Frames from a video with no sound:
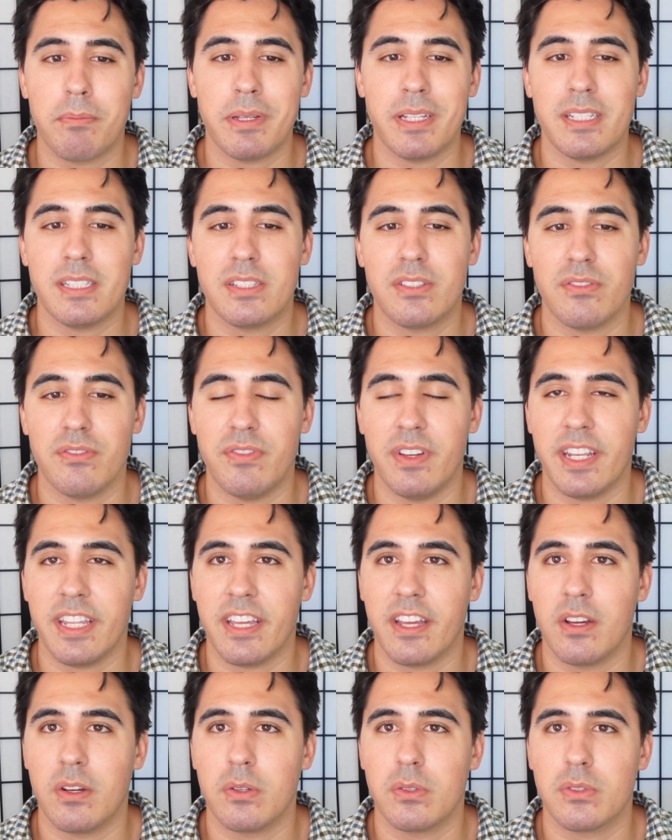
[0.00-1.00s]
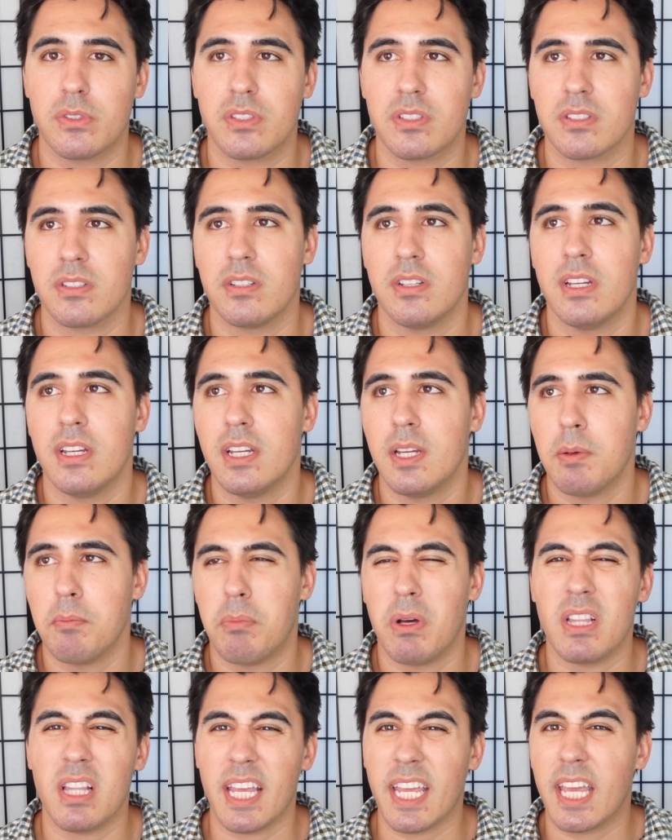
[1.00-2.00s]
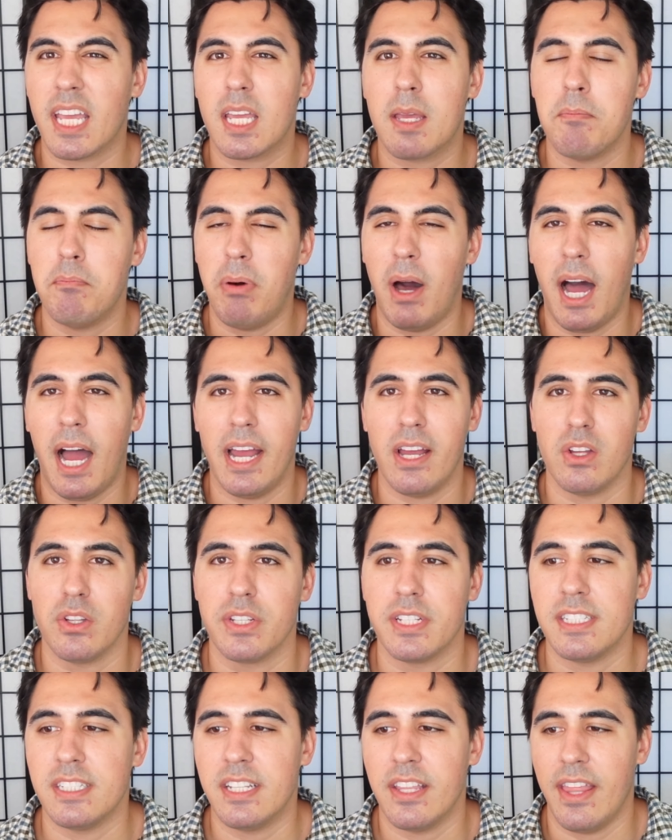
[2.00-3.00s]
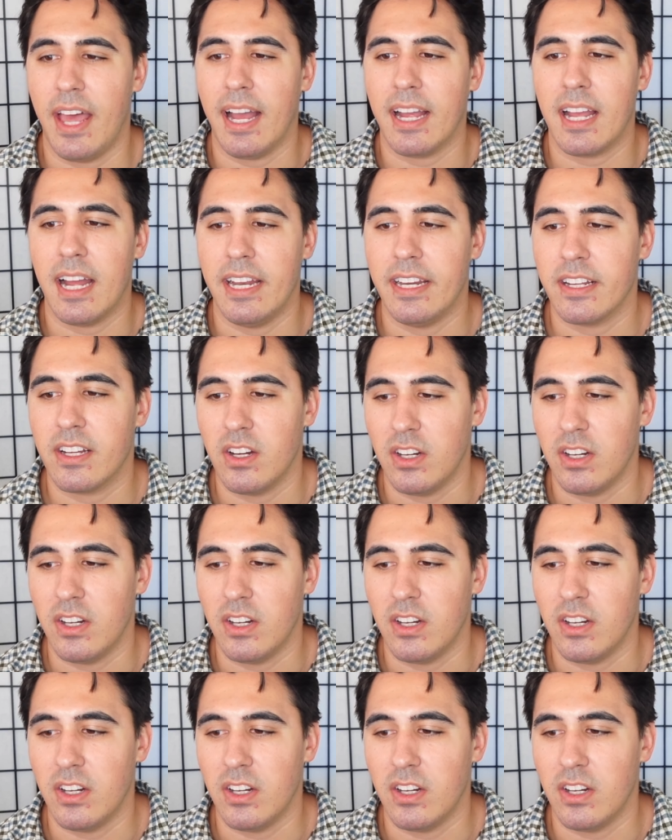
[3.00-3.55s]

Piece videos, but like compiled into that kind of